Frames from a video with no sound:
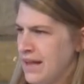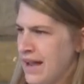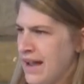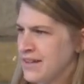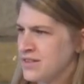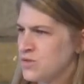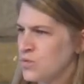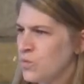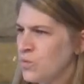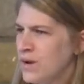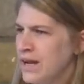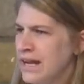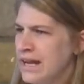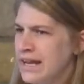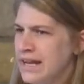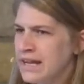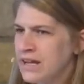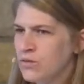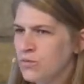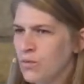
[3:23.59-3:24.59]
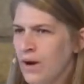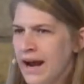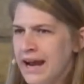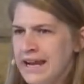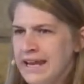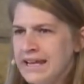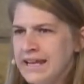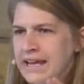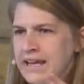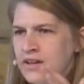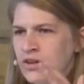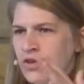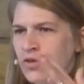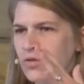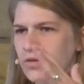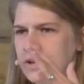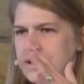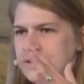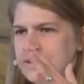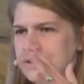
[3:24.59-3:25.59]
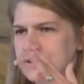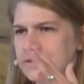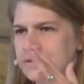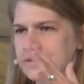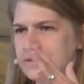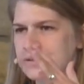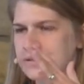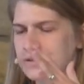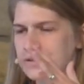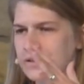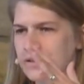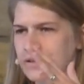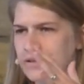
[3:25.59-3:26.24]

As reading and writing increases,